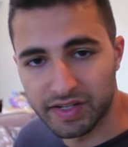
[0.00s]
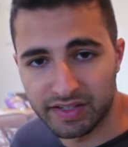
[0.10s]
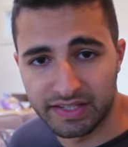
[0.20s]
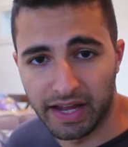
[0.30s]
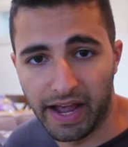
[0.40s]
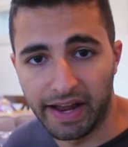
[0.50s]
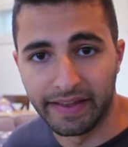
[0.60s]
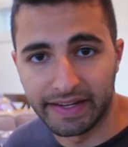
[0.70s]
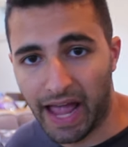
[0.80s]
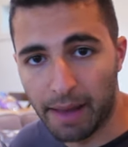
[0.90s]
like to add
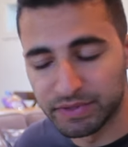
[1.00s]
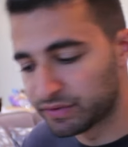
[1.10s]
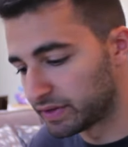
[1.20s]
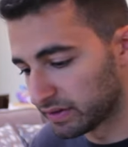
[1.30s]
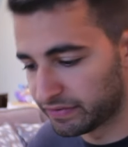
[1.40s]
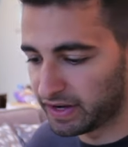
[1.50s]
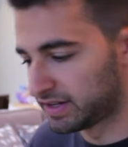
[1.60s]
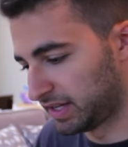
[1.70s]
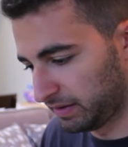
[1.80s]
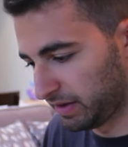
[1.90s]
like atmosphere
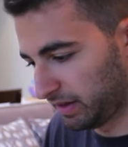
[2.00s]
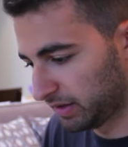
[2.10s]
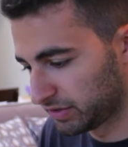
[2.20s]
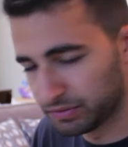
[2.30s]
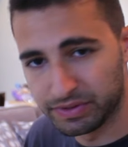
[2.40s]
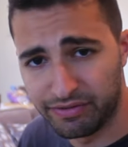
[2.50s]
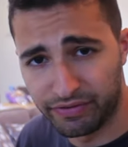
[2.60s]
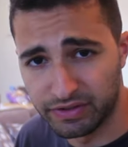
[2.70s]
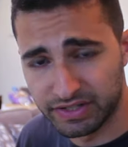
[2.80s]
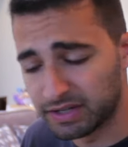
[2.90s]
effects and everything because it really
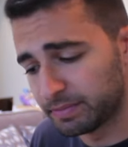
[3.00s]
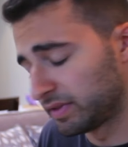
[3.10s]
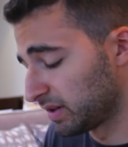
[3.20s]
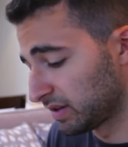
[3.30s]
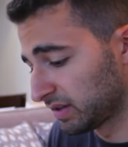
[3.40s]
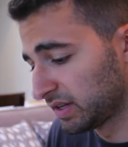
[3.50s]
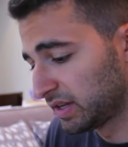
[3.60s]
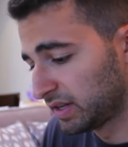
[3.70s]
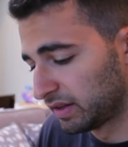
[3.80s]
fills up the,